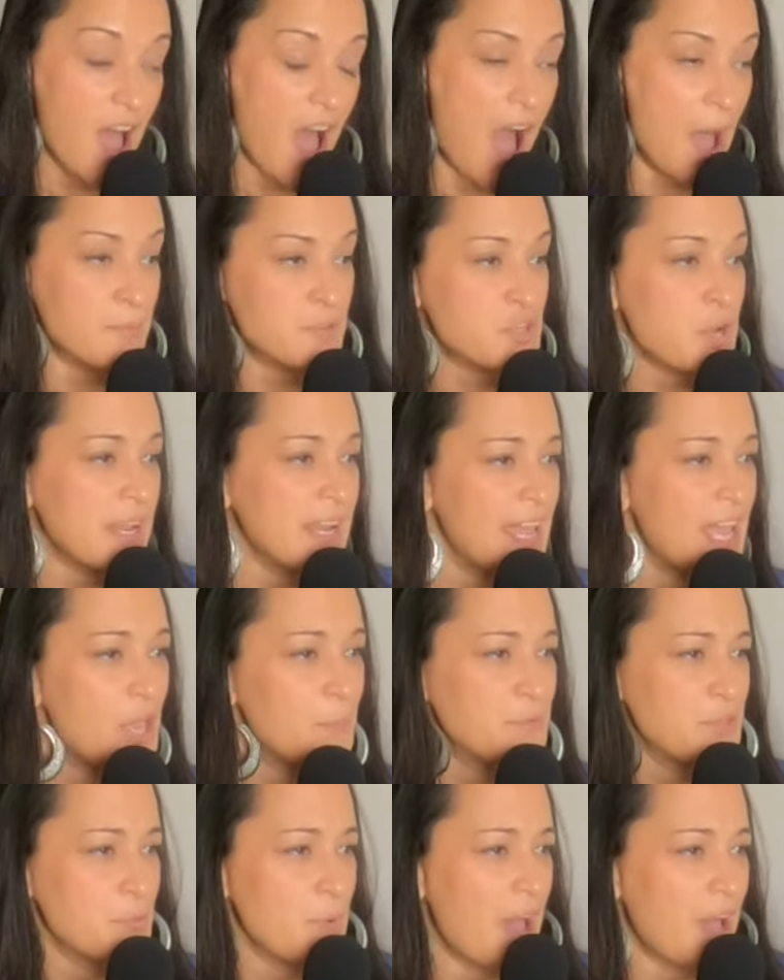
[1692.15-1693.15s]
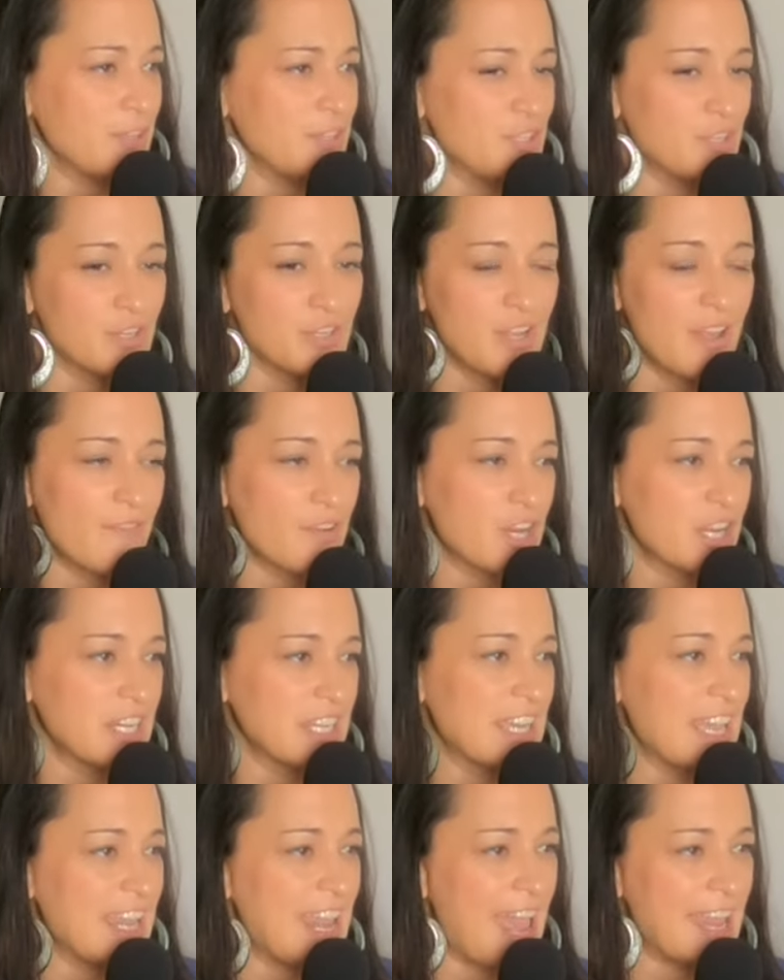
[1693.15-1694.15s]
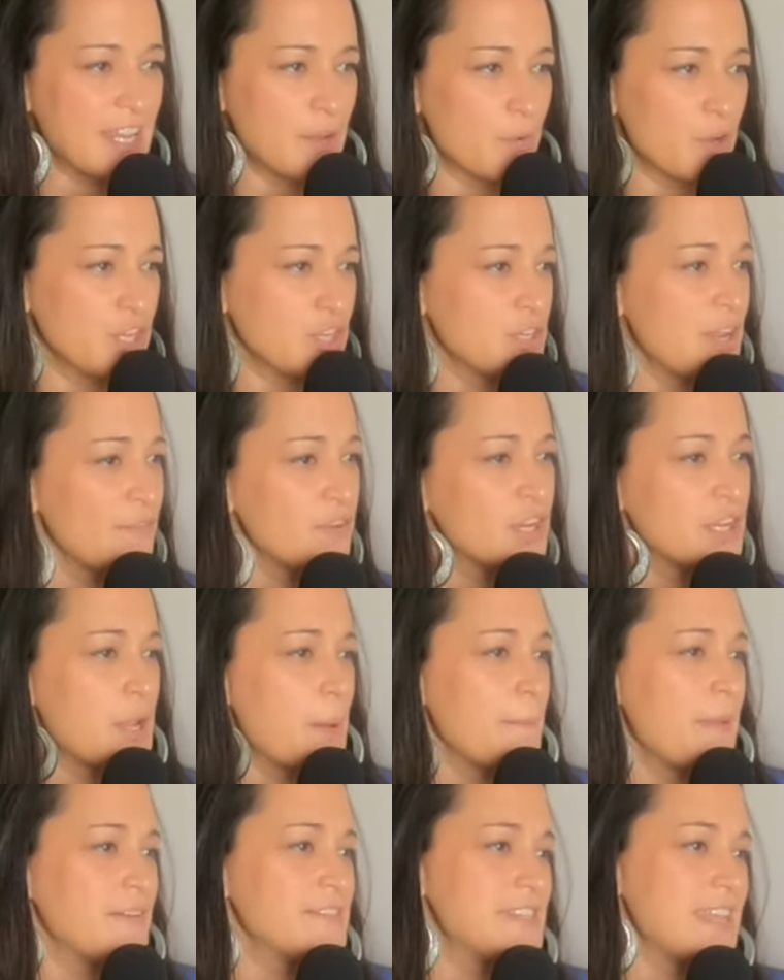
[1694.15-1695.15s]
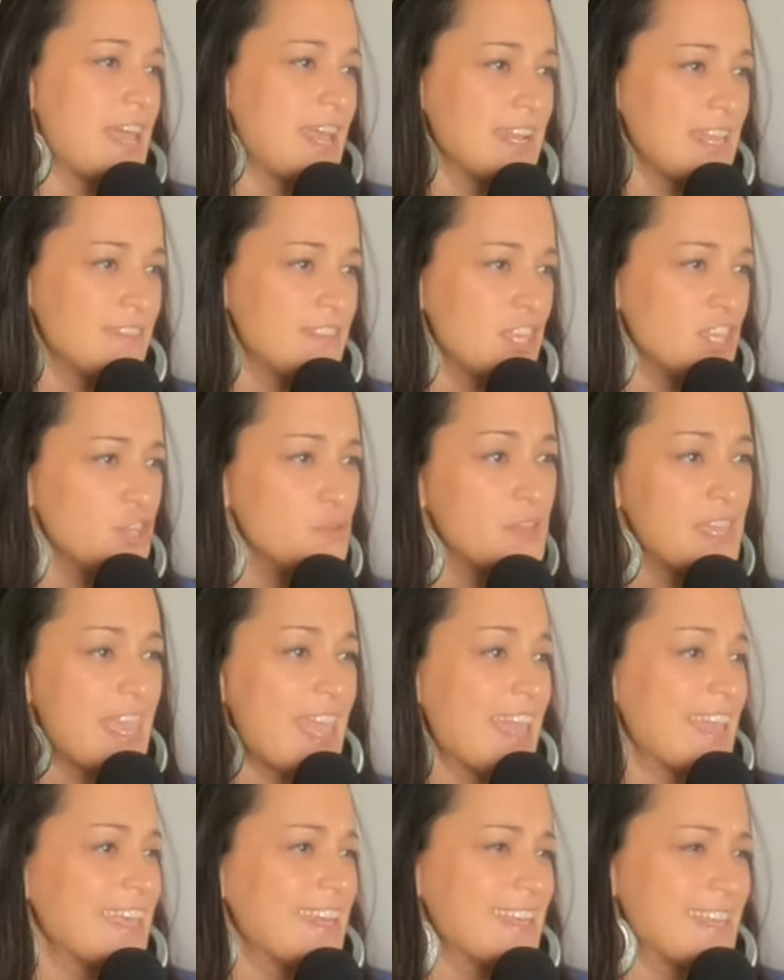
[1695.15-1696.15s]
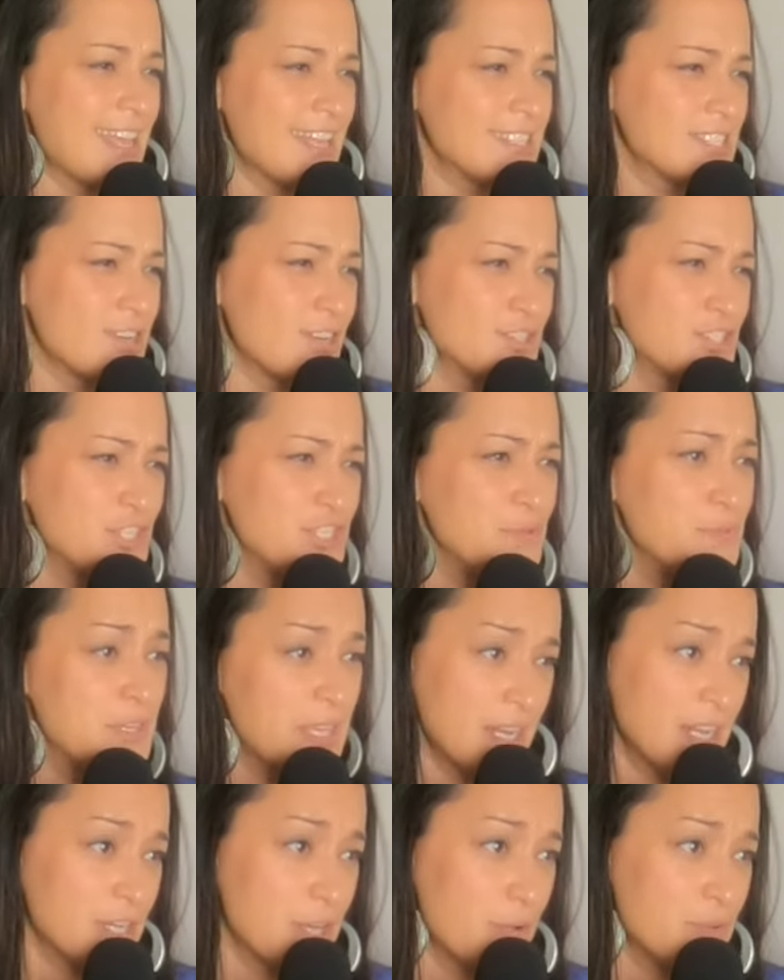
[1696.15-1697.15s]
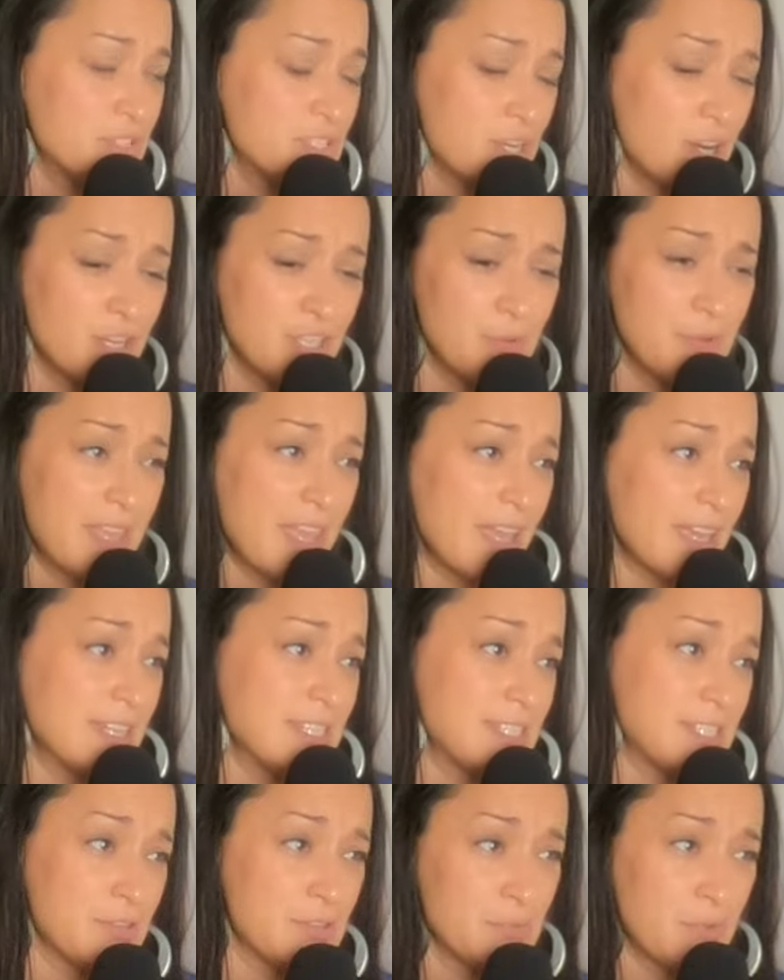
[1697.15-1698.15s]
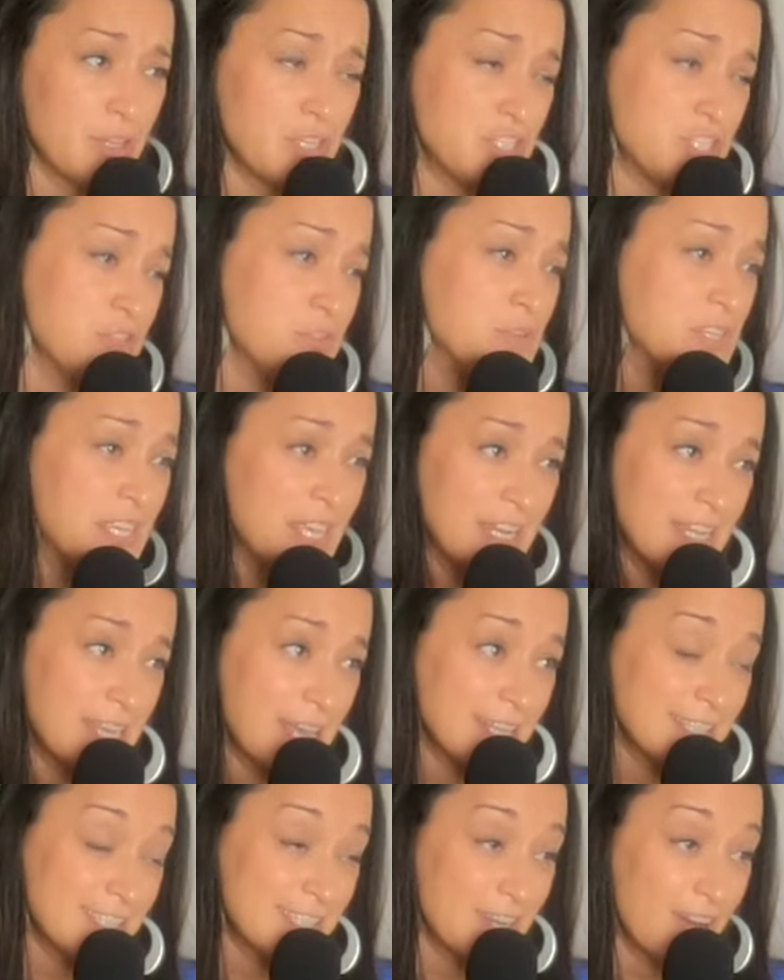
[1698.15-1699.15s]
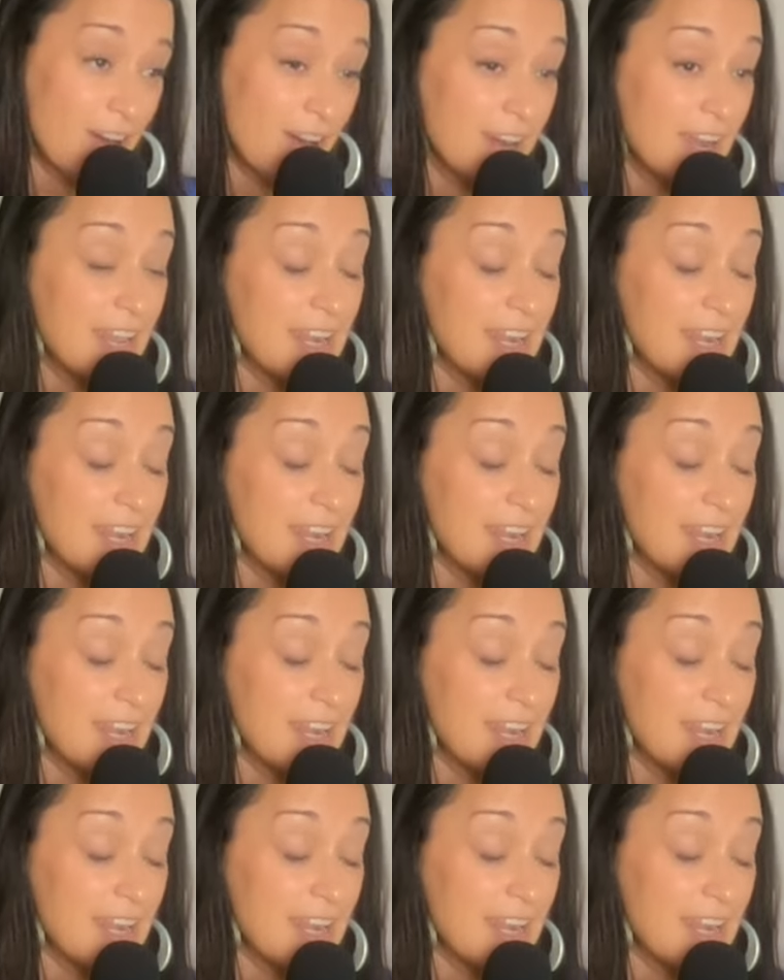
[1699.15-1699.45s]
I'm trying to help you out and you're never going to get anywhere. You're never going to amount to anything. You can't get a guest star until you get a co star and you can't get a series regular to get a guest star.